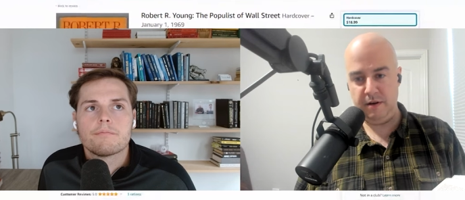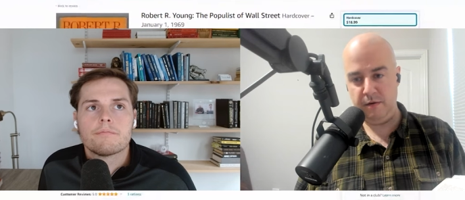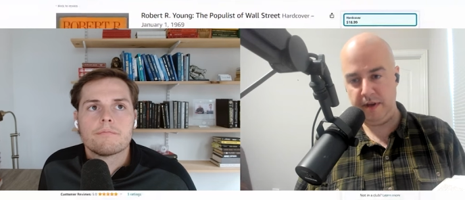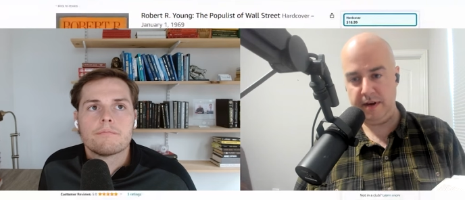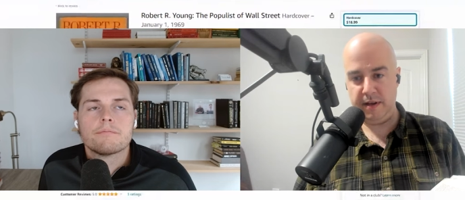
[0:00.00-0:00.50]
Speaker 1: knew
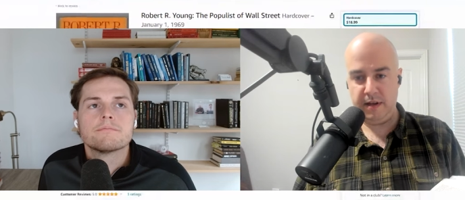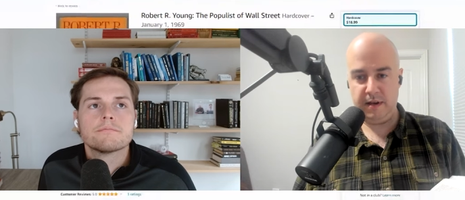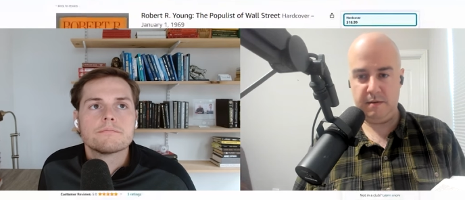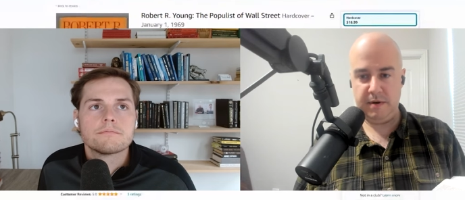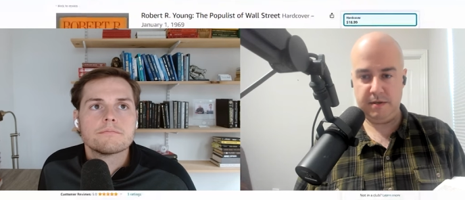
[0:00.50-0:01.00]
that he had
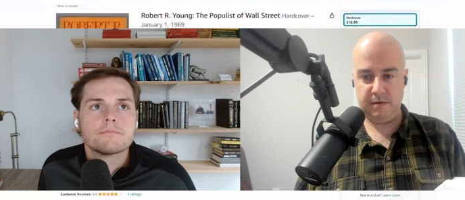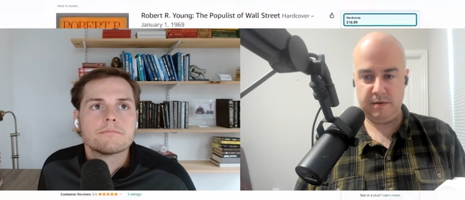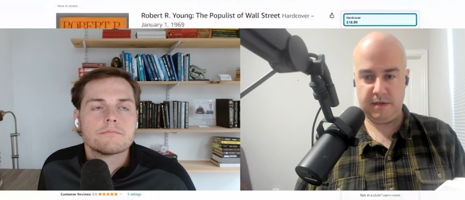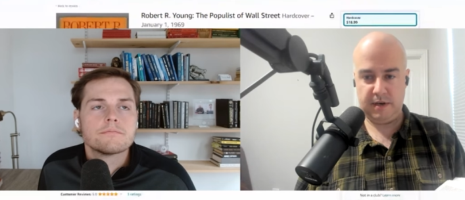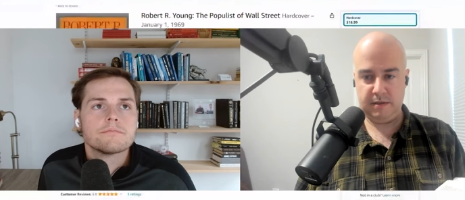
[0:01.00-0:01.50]
committed
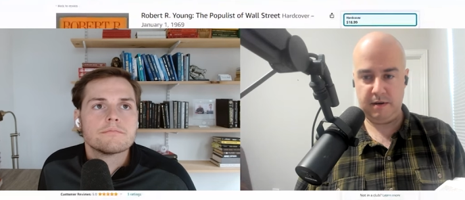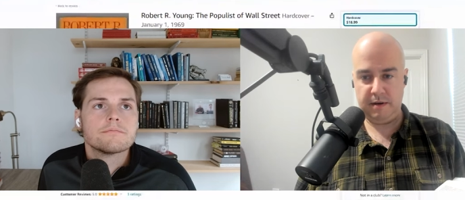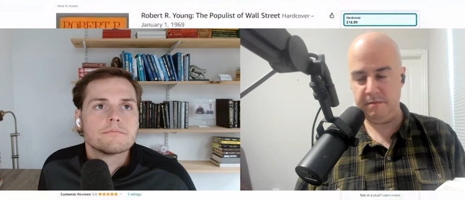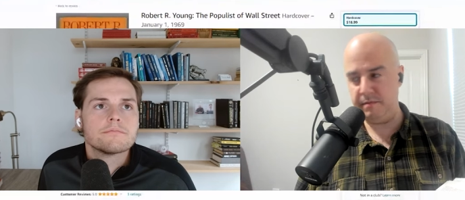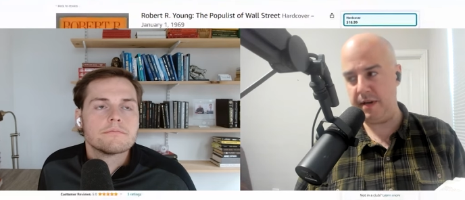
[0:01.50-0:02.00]
suicide. So I'm
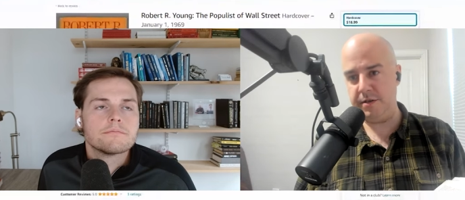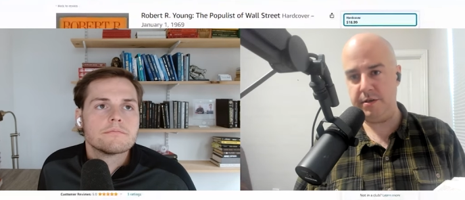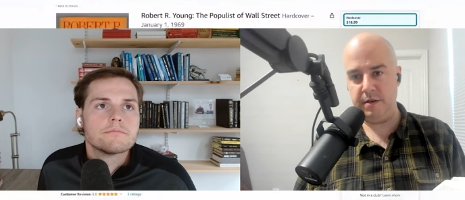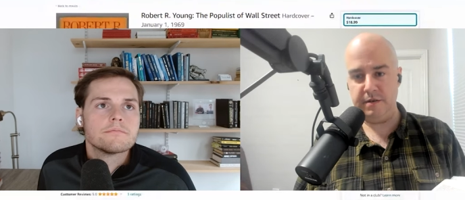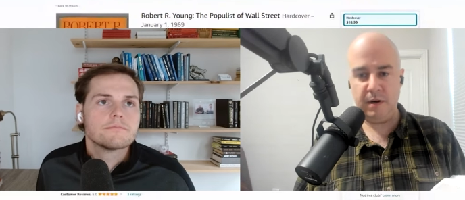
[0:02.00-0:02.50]
not
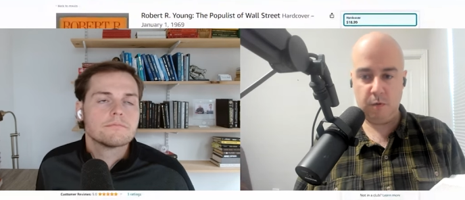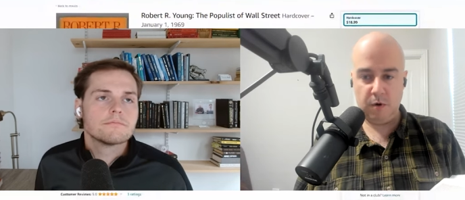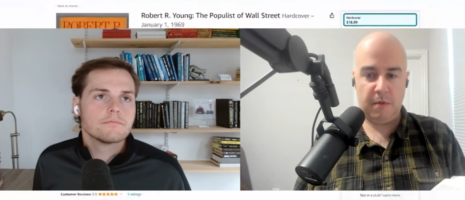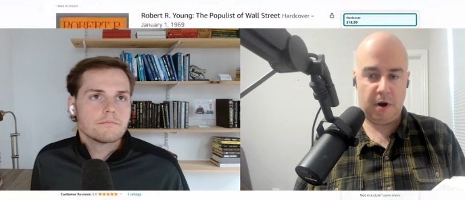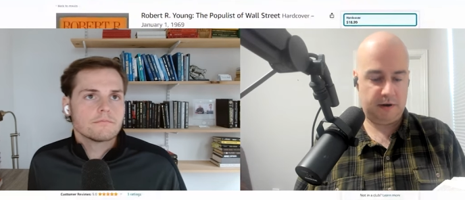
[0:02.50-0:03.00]
sure. There were
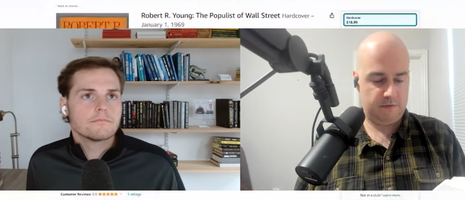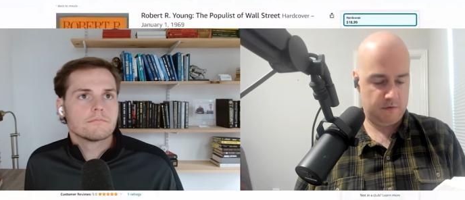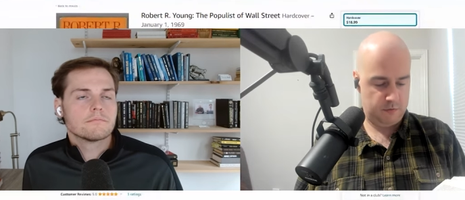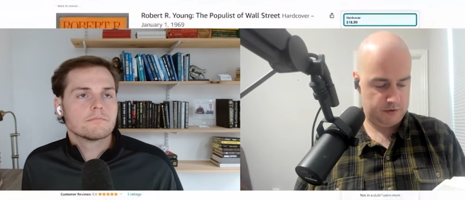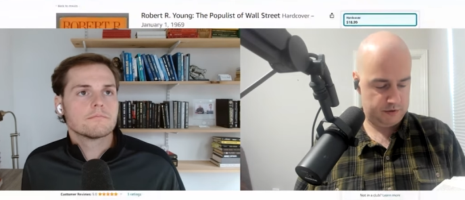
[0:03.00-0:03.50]
market
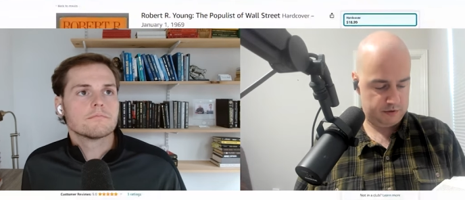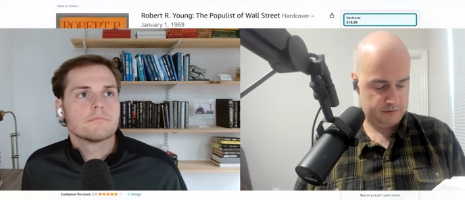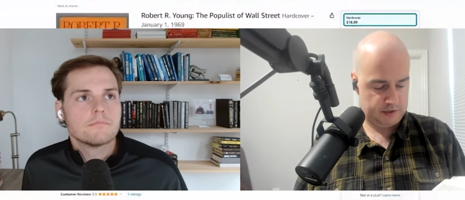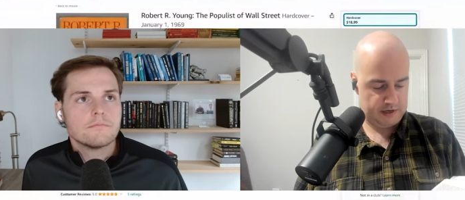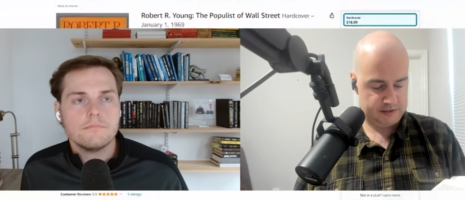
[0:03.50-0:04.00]
rumors
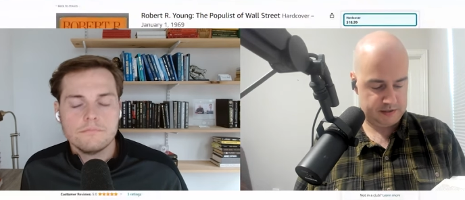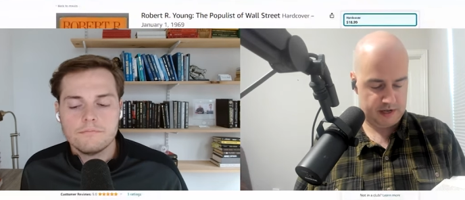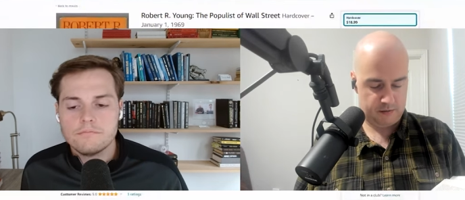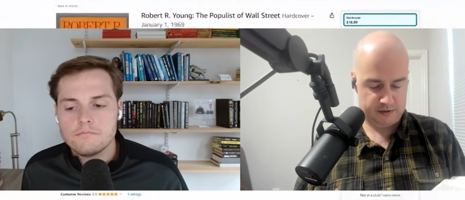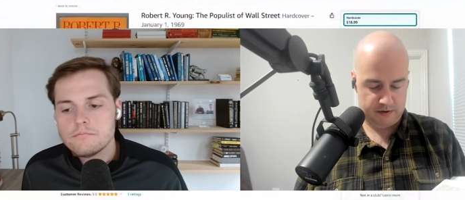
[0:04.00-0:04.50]
as mm-hmm. the stock
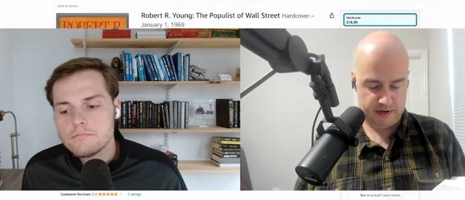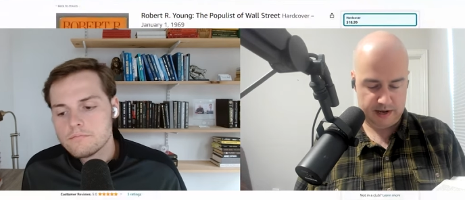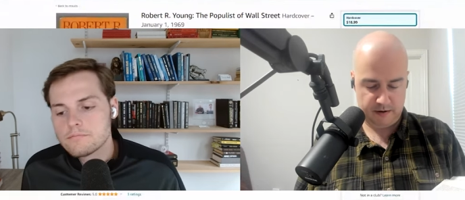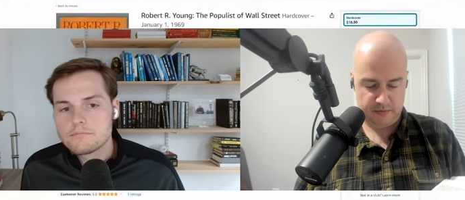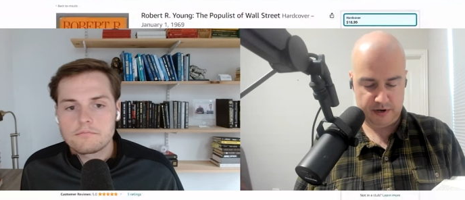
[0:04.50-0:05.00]
mm-hmm. was going
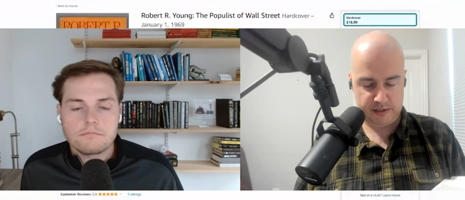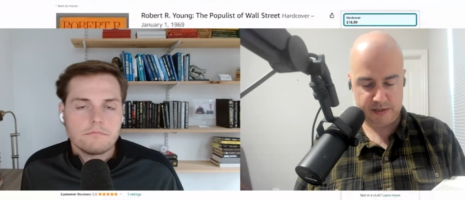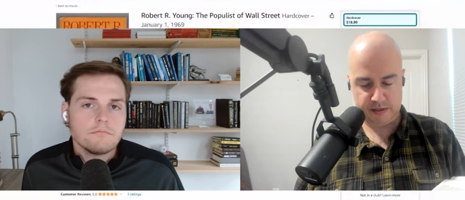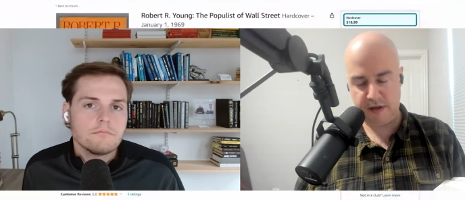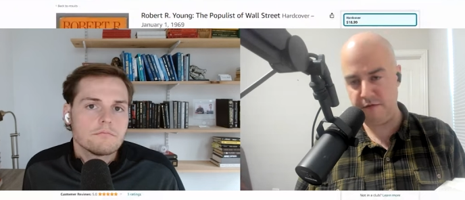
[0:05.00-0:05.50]
down in price and
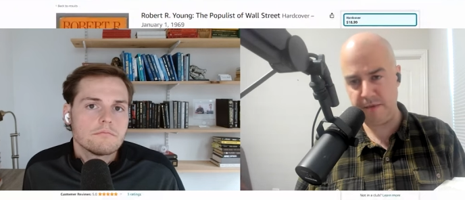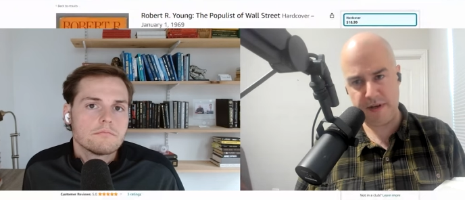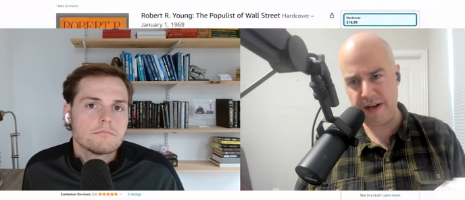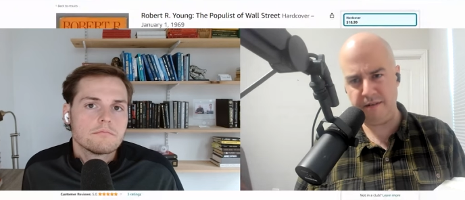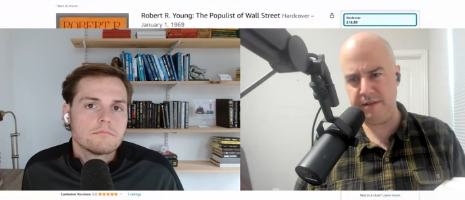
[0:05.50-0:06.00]
stuff, but
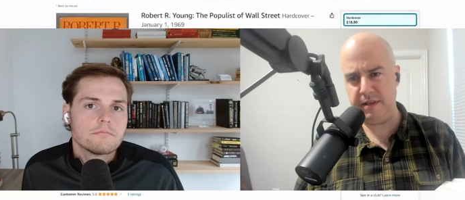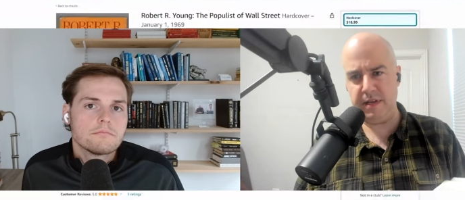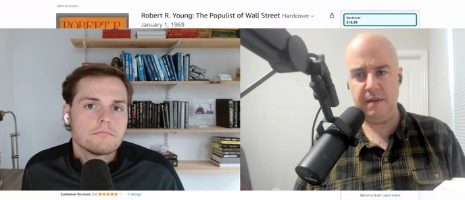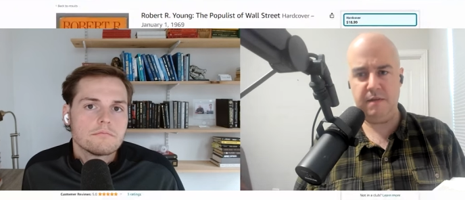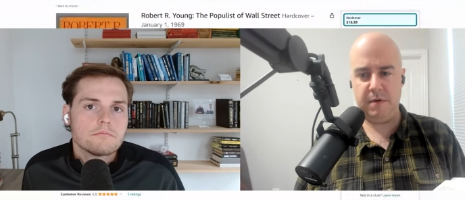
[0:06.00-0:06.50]
I don't think
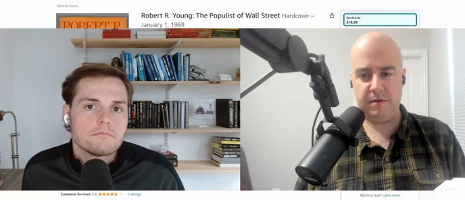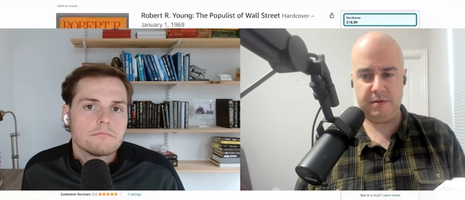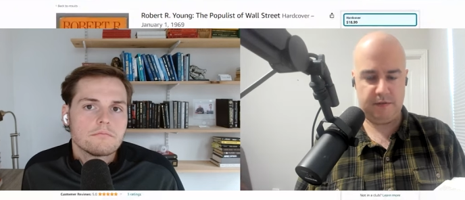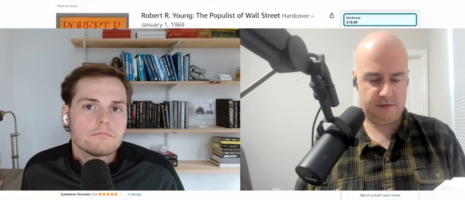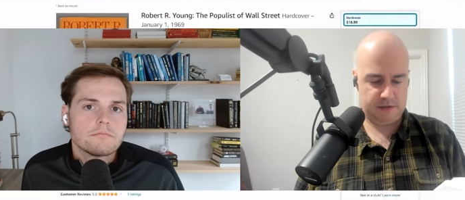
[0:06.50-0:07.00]
even most of
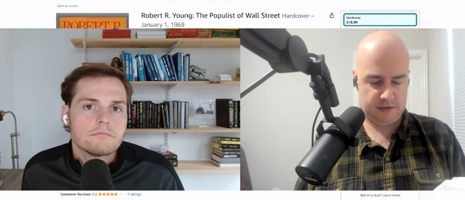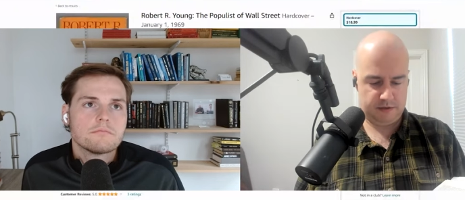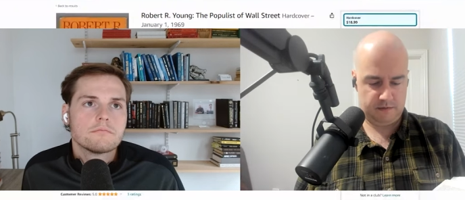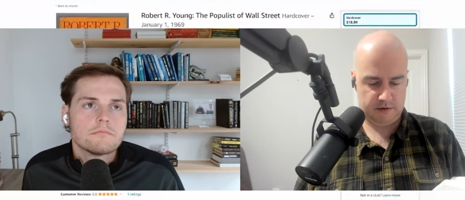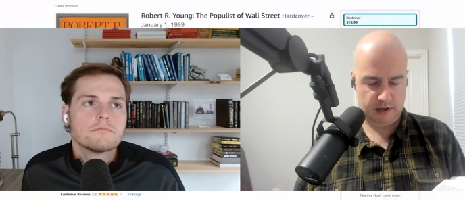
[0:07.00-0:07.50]
those things
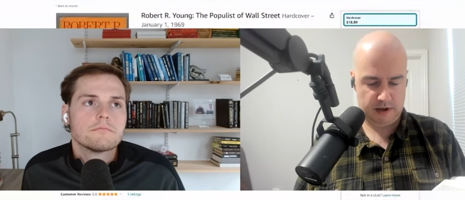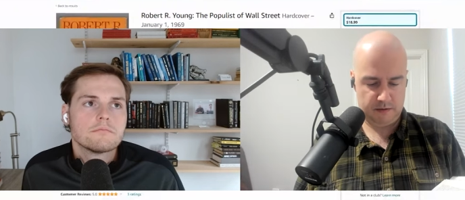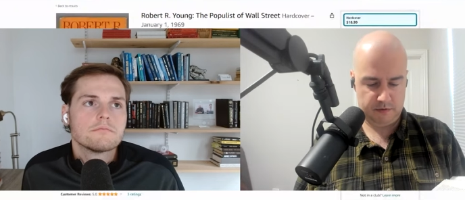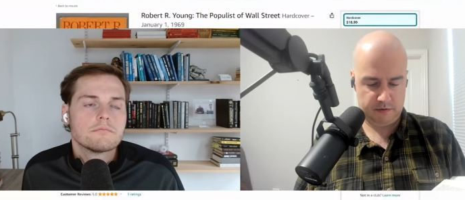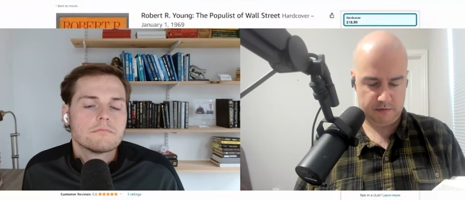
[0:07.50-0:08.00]
are
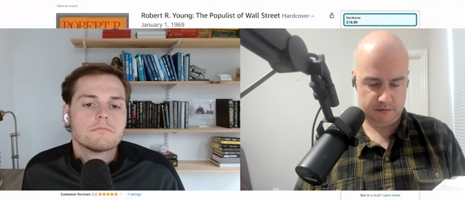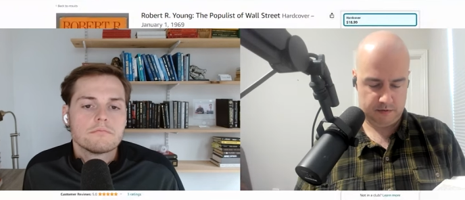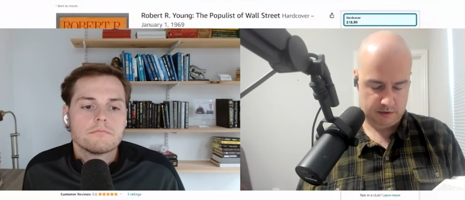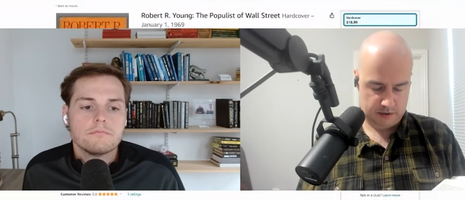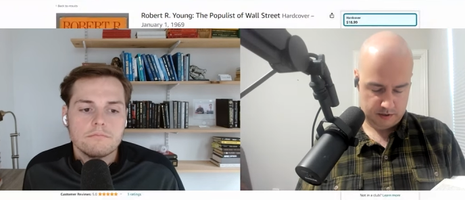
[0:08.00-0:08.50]
reliable.
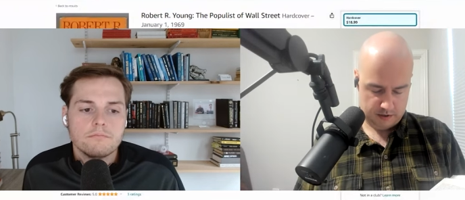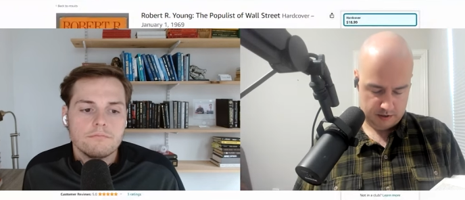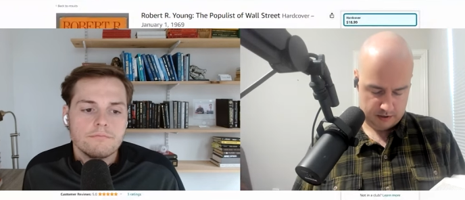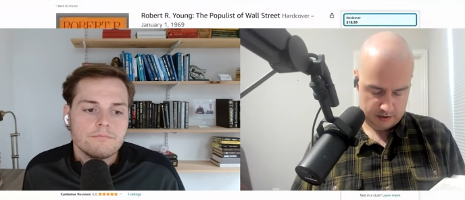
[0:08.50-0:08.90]
Mm-hmm.